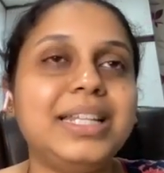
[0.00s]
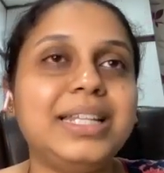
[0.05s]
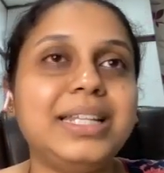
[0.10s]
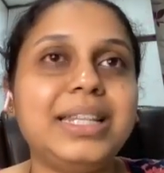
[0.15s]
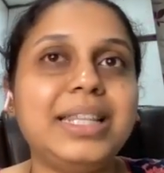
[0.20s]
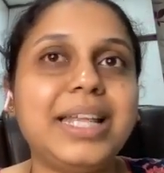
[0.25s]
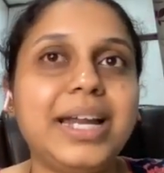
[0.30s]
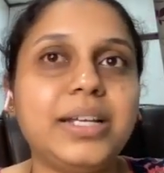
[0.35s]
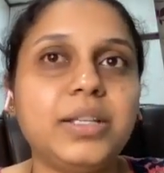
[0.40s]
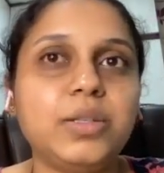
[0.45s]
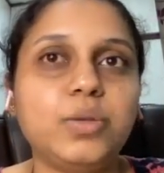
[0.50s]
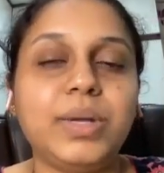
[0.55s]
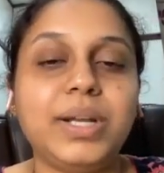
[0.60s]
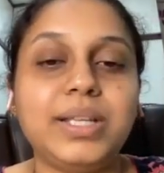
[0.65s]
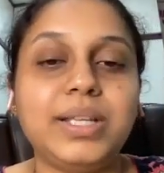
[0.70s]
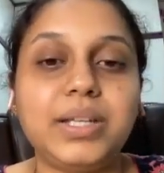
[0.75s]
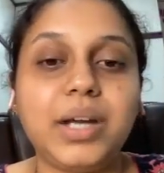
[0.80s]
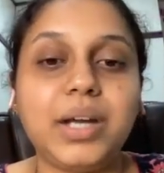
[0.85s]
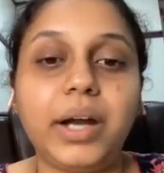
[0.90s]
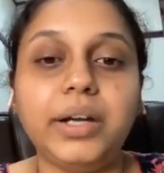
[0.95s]
And that is
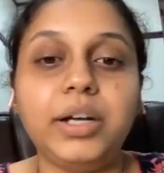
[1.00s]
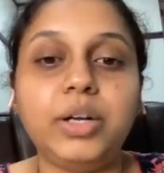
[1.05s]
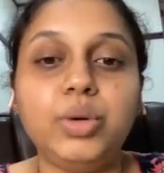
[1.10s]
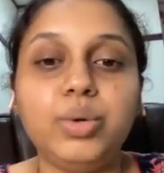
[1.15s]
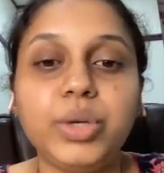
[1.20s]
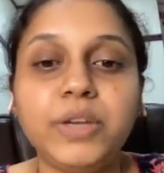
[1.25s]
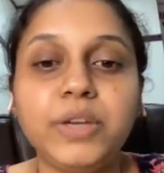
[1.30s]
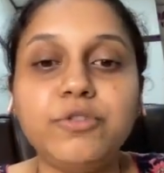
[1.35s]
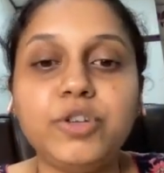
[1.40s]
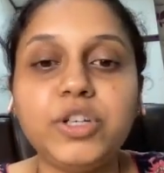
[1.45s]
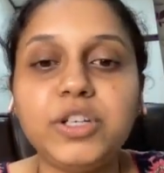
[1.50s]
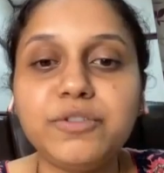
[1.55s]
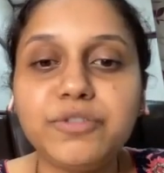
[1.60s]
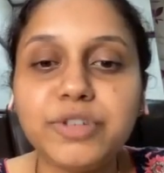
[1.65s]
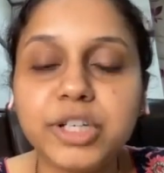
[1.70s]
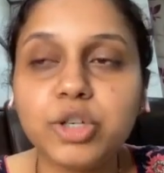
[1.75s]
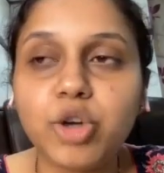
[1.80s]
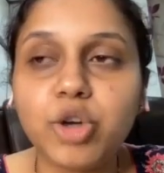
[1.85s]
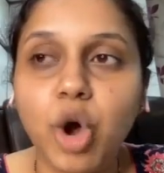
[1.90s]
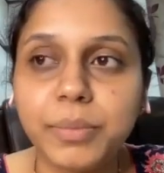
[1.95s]
when I started looking for
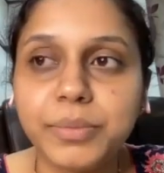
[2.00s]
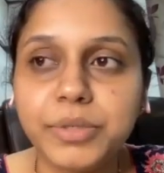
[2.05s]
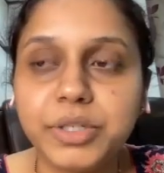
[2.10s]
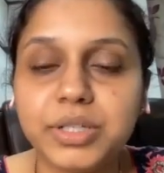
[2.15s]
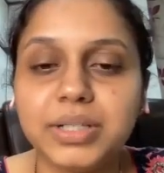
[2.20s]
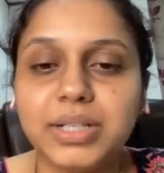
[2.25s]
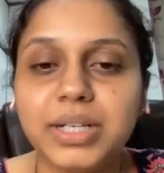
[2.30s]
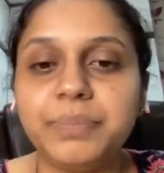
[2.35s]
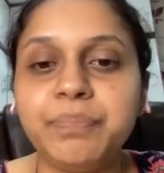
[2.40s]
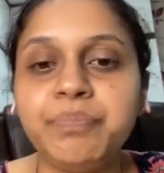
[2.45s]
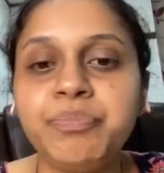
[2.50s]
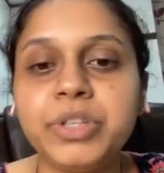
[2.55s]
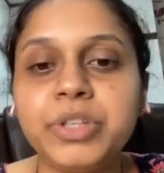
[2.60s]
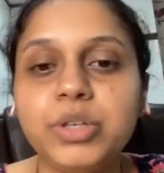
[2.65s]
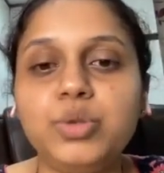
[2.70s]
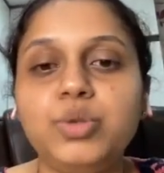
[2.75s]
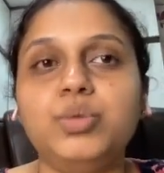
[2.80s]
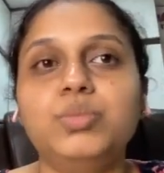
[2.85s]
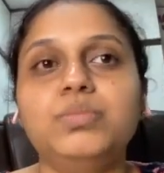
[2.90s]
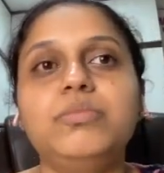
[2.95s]
different options,
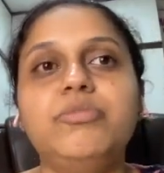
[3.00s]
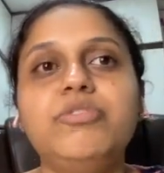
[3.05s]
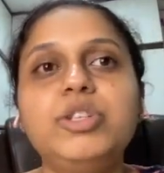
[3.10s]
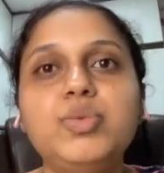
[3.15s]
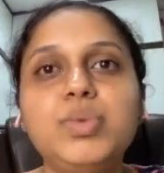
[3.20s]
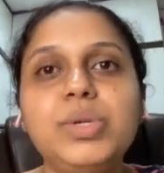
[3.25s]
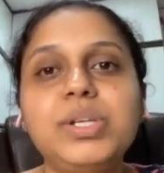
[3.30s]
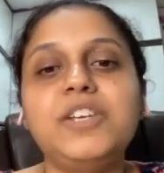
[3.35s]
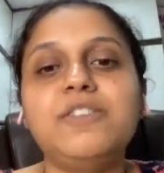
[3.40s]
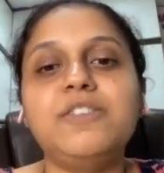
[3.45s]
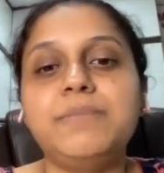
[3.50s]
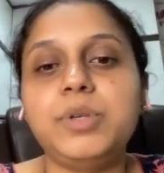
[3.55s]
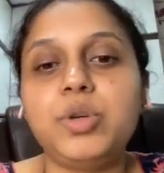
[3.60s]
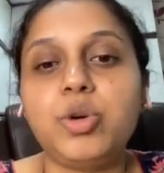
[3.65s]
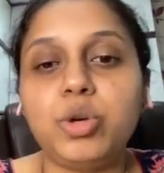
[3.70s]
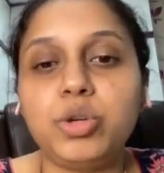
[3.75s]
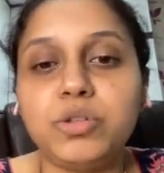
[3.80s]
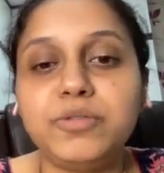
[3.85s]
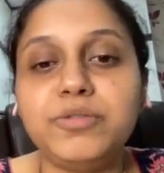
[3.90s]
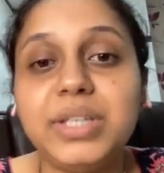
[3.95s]
which will give
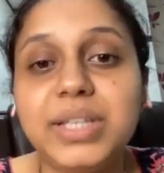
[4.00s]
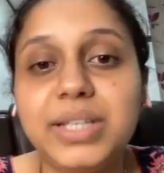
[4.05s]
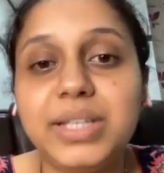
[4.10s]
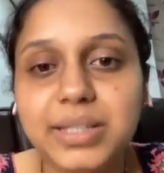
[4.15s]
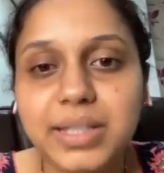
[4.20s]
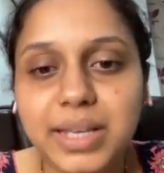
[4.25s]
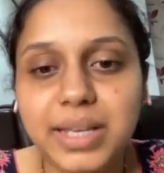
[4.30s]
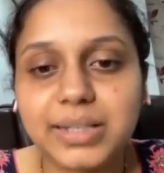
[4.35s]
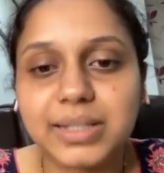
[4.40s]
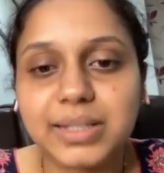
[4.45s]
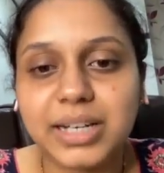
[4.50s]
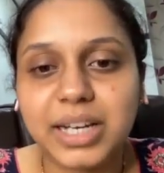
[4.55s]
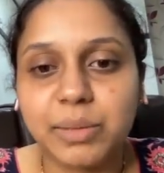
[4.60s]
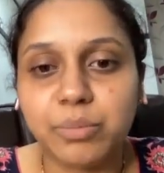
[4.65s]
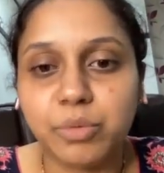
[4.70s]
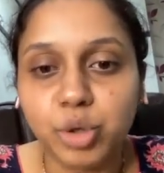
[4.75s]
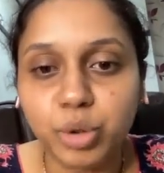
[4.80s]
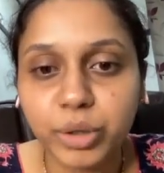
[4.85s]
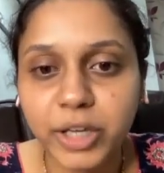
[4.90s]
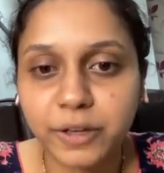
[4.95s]
me all of these things that
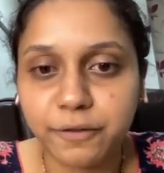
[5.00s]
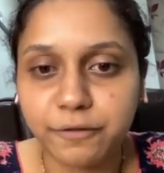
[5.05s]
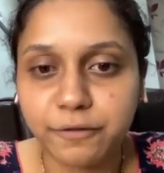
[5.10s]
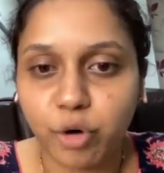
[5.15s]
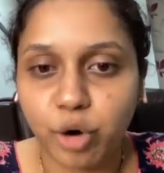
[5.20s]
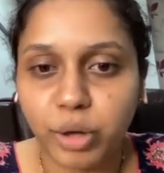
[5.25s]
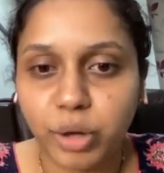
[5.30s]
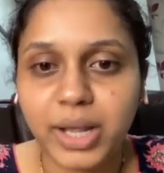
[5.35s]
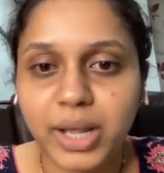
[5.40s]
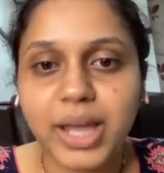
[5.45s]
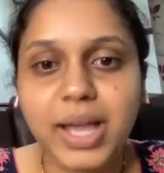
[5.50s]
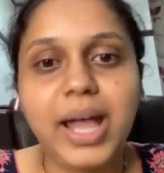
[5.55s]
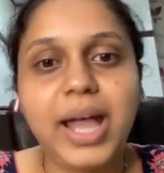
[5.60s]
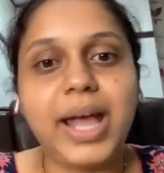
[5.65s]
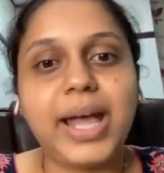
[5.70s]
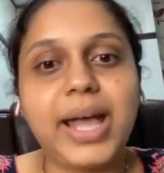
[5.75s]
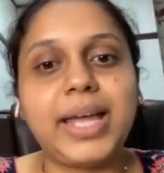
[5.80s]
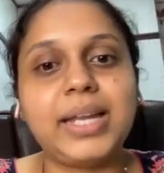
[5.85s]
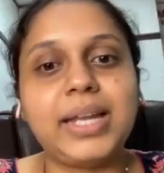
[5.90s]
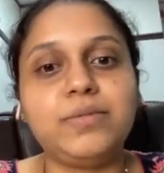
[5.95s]
I'm looking for,
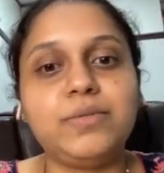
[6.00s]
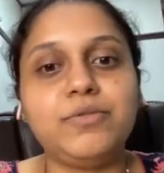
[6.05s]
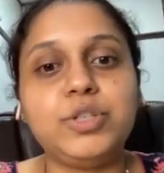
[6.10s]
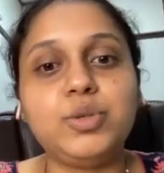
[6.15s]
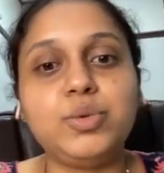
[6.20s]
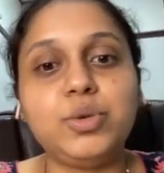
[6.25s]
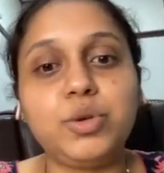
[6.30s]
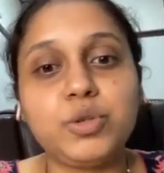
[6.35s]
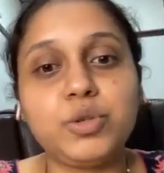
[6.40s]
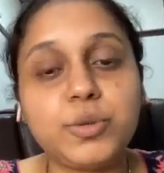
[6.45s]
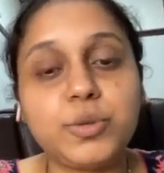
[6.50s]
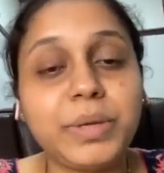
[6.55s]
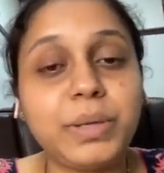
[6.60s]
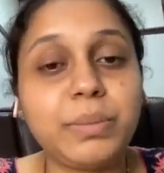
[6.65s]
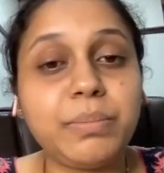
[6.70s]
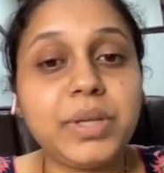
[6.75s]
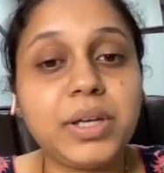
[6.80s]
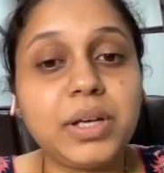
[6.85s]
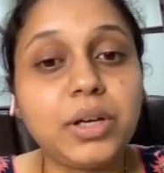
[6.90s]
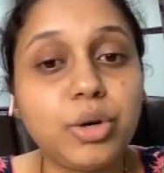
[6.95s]
and which will also
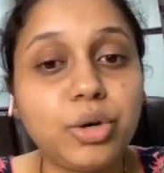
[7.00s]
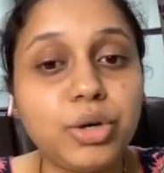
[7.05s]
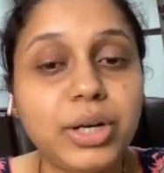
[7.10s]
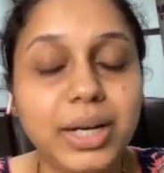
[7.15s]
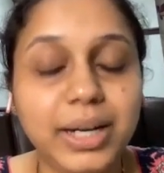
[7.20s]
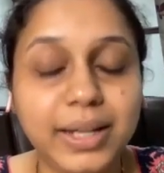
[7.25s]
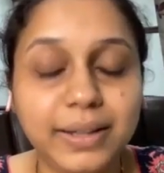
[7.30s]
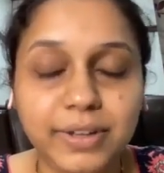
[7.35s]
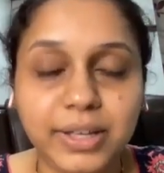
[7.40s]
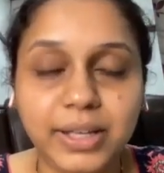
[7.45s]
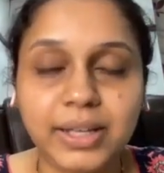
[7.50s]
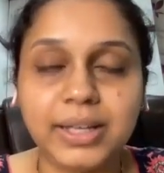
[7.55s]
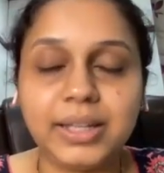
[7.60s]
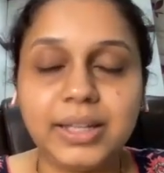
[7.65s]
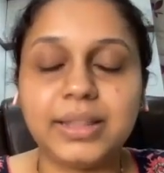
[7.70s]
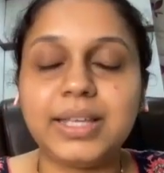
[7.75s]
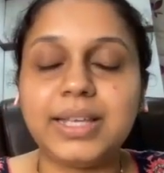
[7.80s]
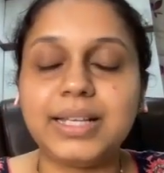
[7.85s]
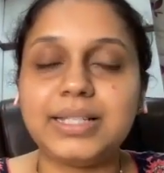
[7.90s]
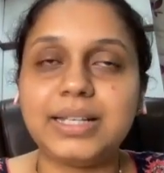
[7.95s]
make me a good living
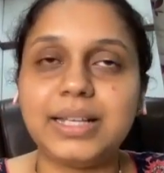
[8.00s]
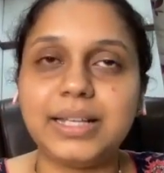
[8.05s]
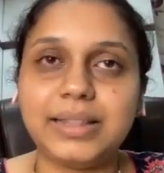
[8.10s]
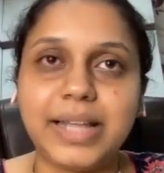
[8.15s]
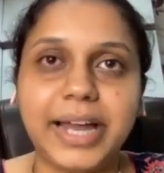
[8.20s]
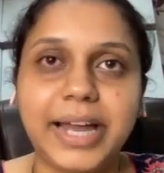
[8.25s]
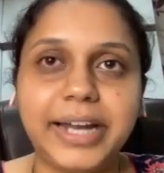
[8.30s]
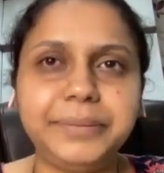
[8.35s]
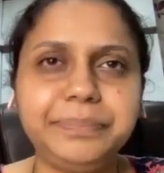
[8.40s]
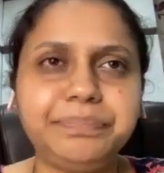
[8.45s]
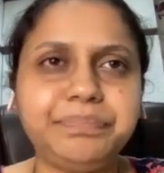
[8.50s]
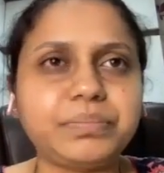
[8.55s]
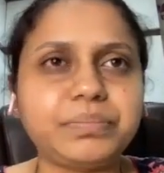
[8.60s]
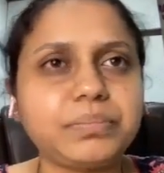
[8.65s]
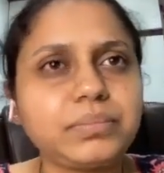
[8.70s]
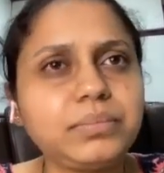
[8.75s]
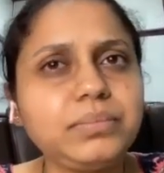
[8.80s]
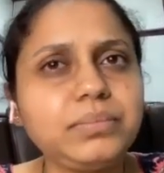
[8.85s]
and things like that.